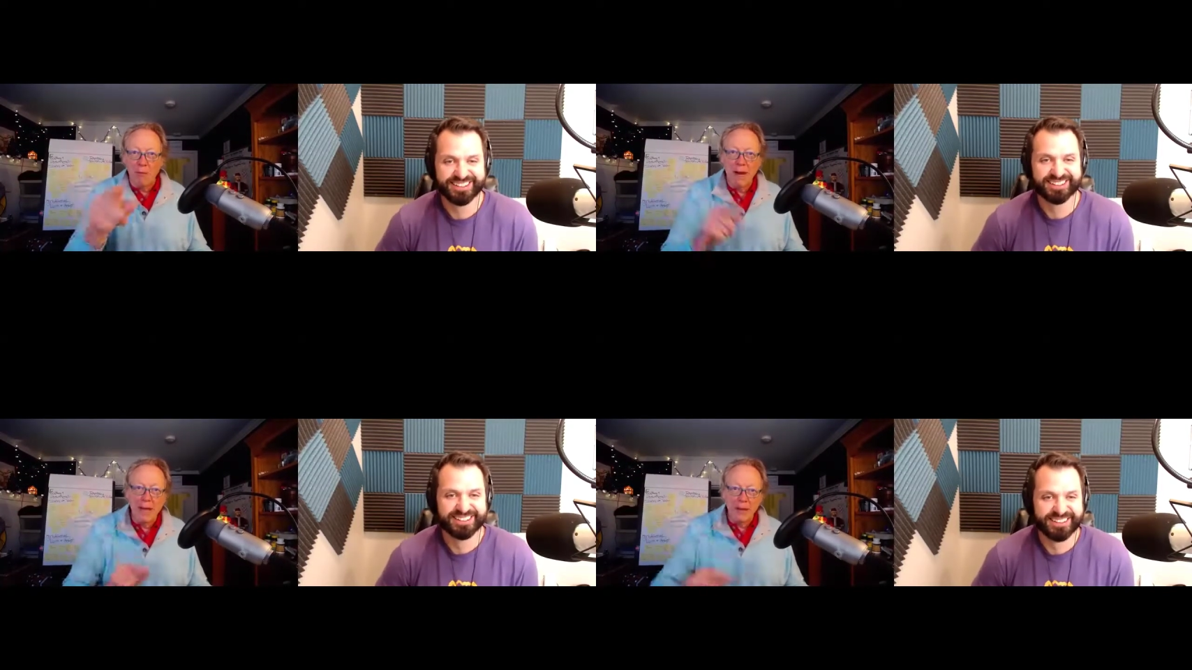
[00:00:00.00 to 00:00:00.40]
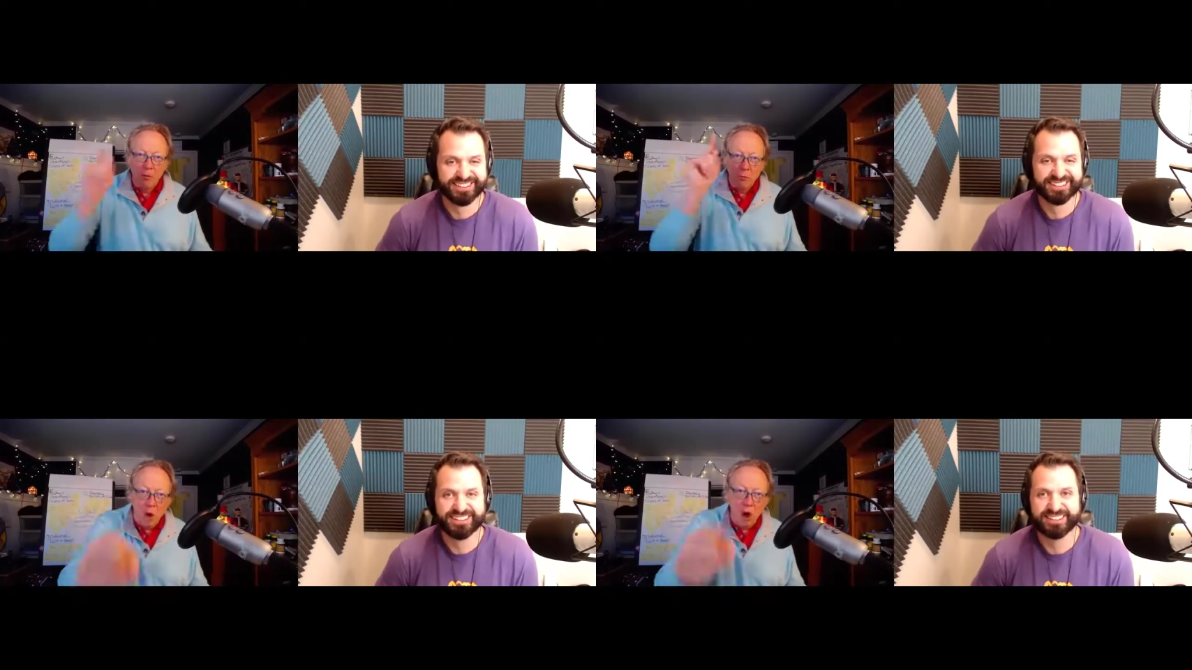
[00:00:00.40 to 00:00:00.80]
Speaker 1: model,
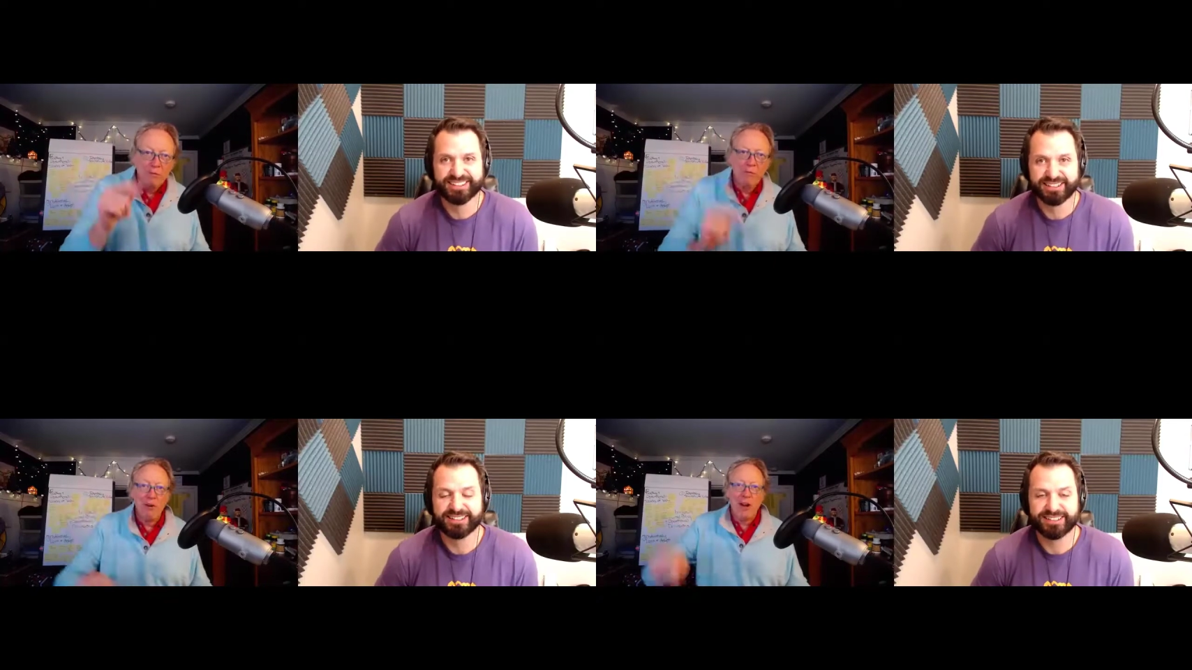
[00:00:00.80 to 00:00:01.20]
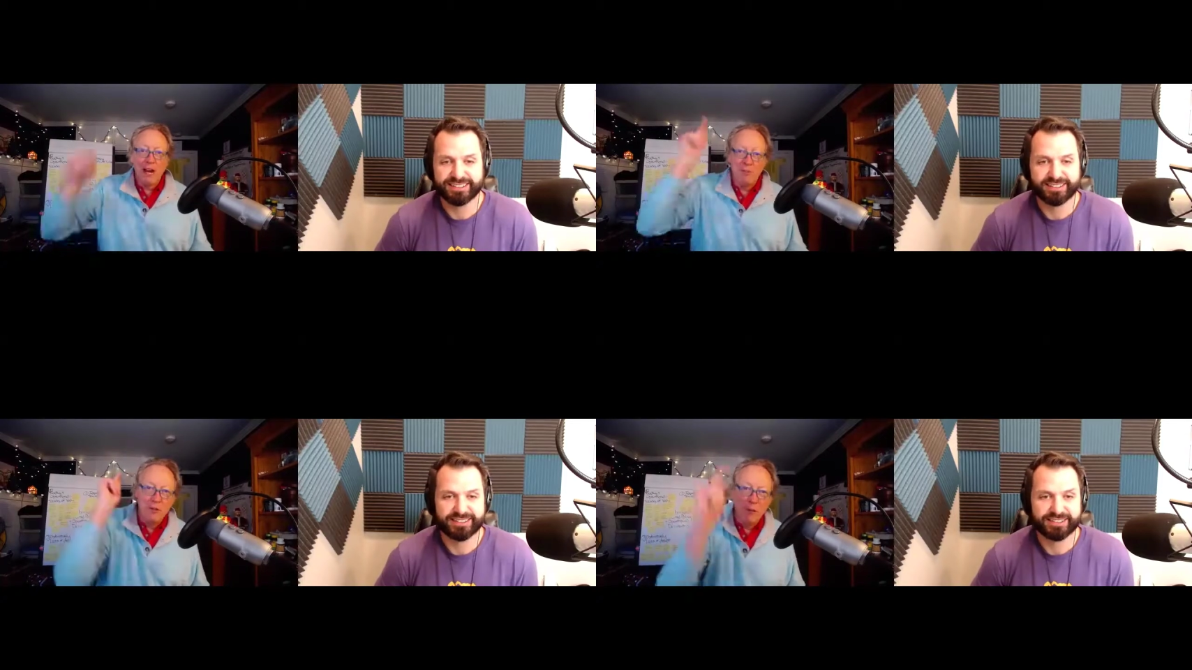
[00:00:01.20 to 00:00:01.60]
wrong frame.
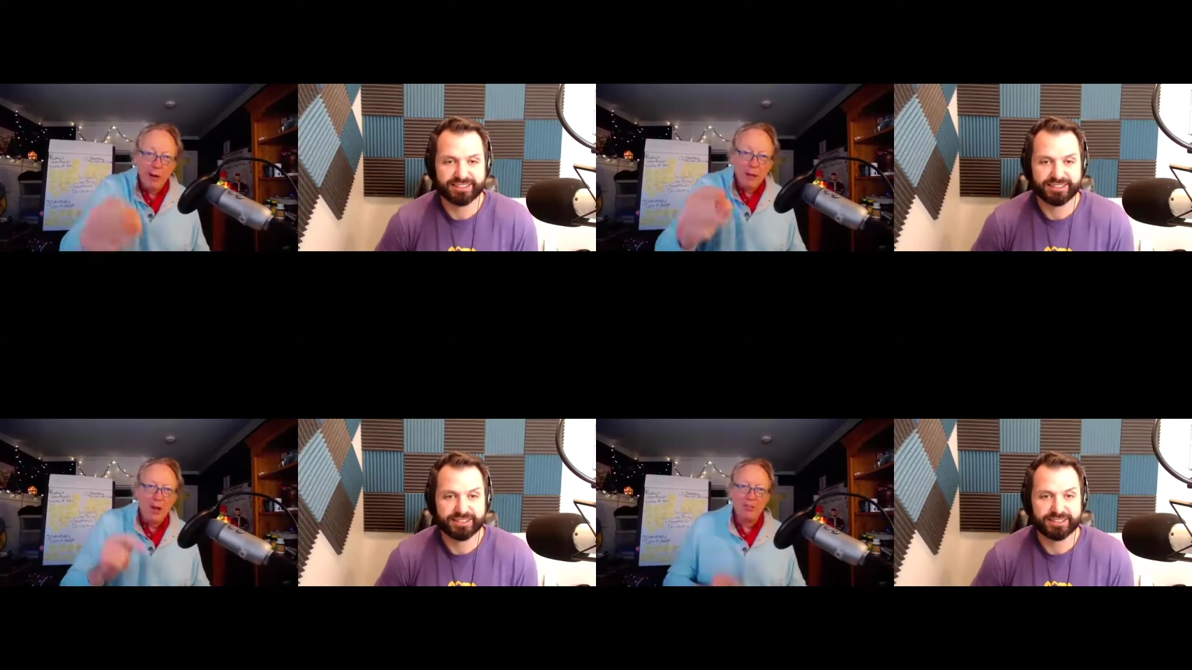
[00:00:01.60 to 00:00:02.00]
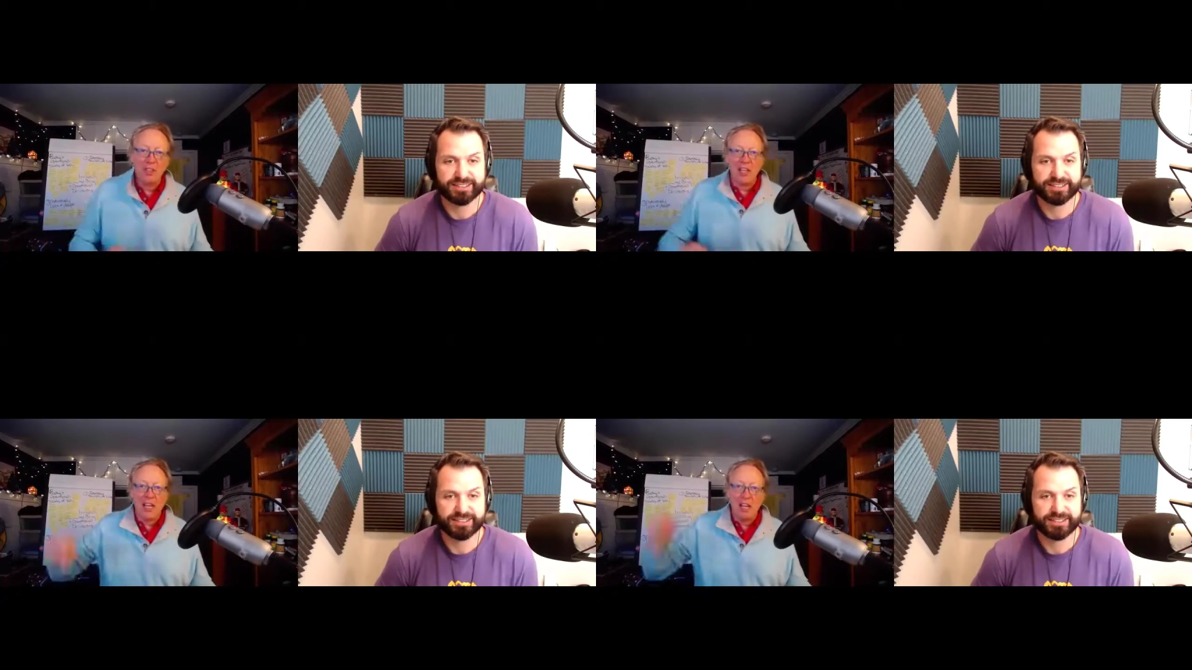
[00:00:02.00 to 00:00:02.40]
You've already lost the
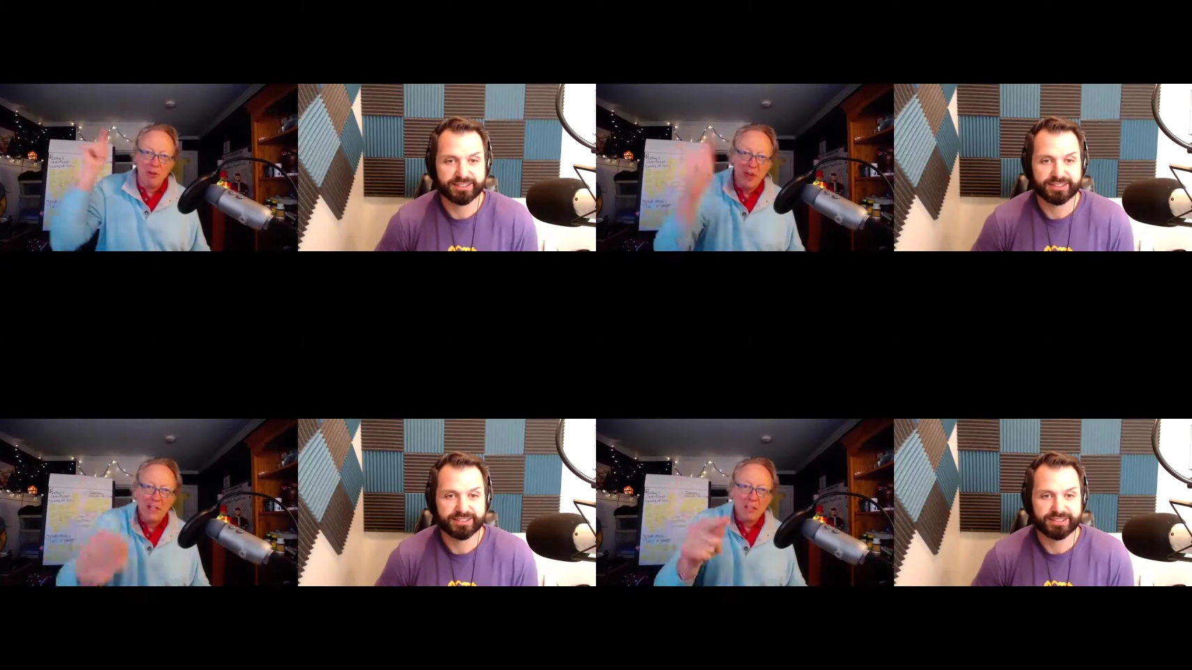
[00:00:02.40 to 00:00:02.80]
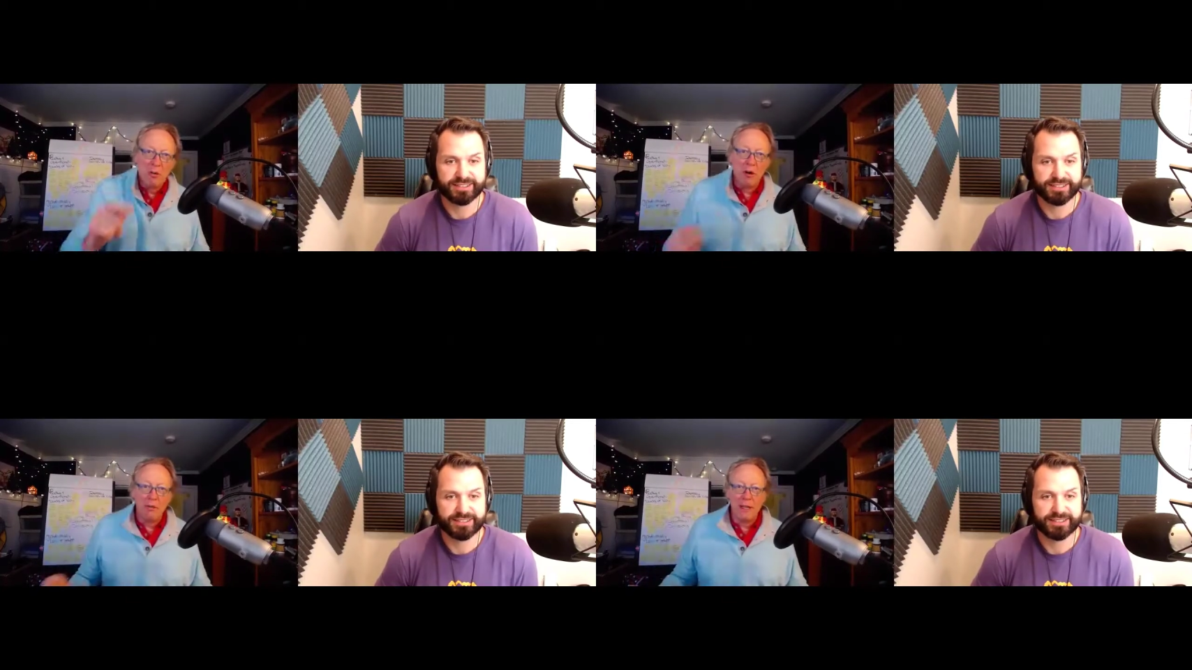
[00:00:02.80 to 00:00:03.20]
game. You're thinking the
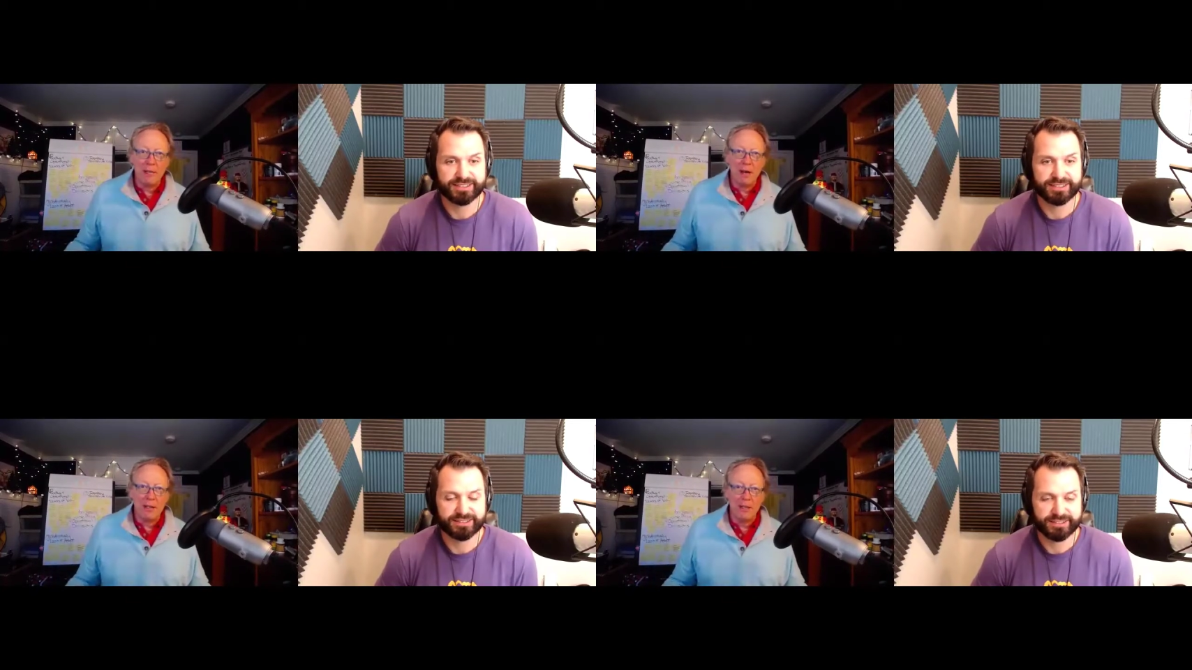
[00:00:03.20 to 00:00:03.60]
wrong way about it.